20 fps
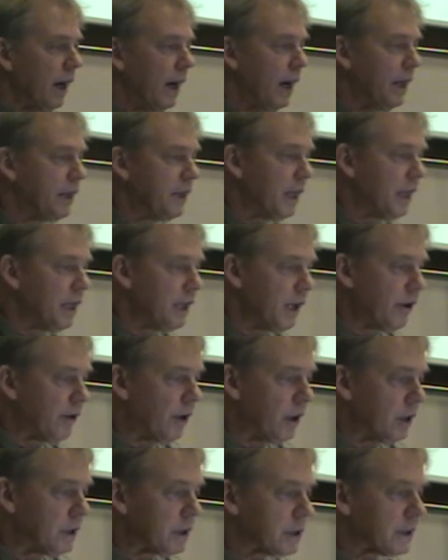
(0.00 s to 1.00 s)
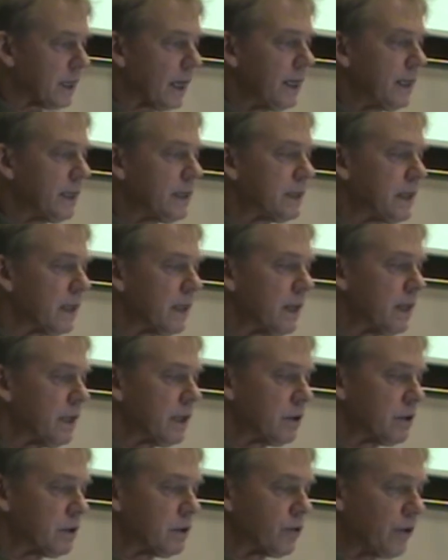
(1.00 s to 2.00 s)
And then there are stylistically
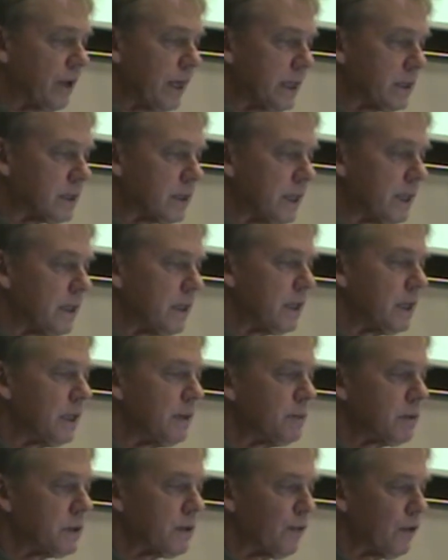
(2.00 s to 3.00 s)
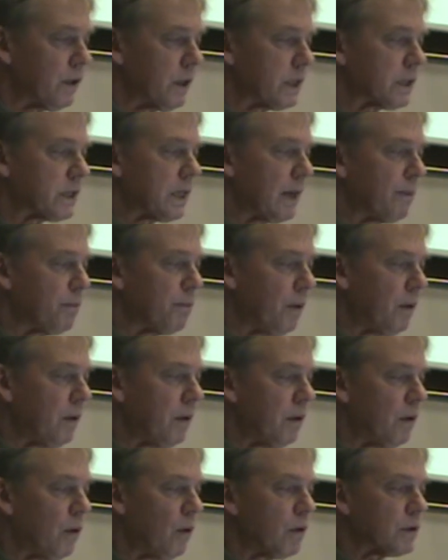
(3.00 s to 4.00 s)
constrained synonyms, for
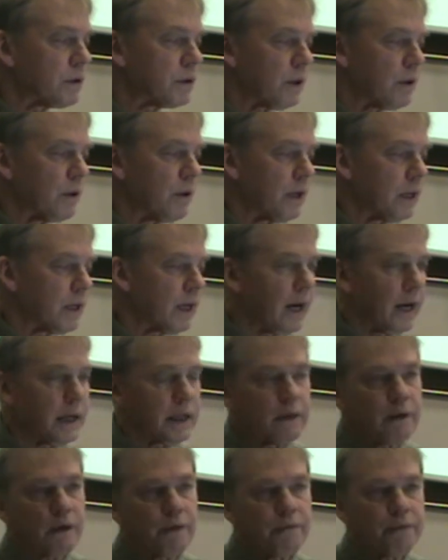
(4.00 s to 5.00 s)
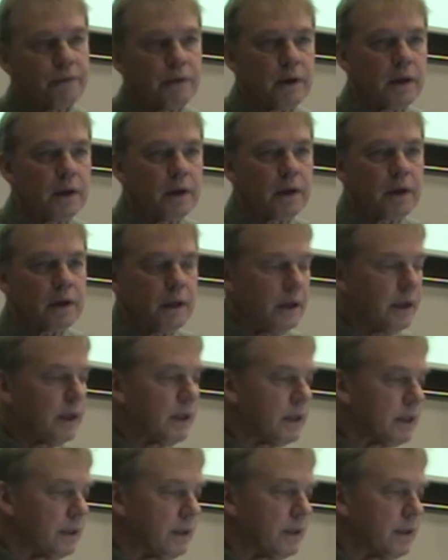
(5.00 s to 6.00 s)
example, also a kind of
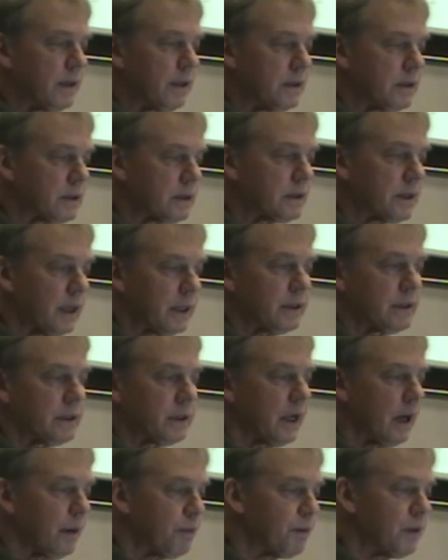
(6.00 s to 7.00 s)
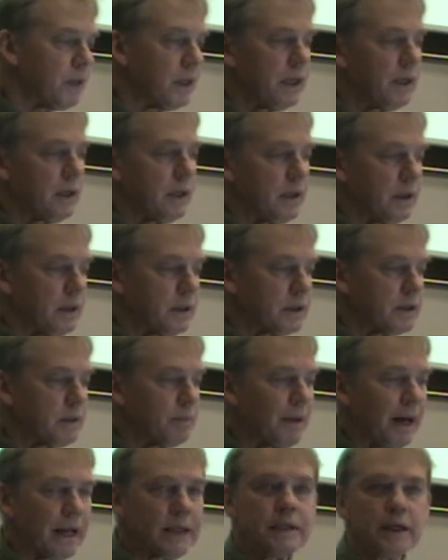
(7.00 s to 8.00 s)
sizing up the
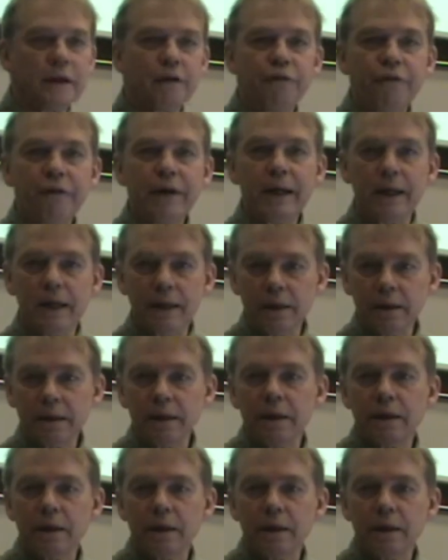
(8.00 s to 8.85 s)
semantic field